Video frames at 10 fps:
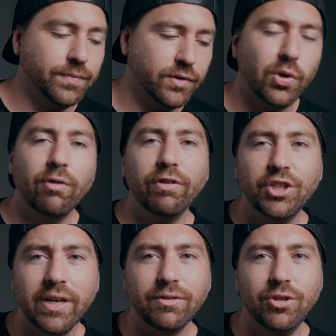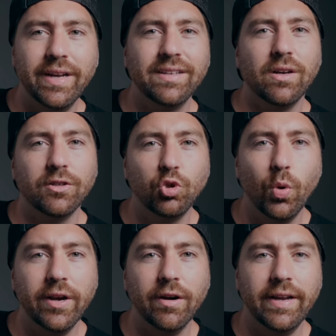So I reached out to you guys on
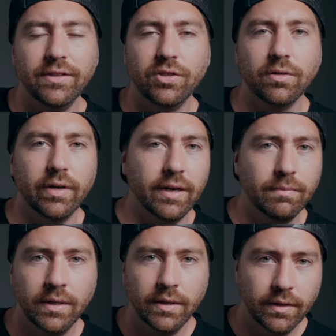Twitter, Instagram,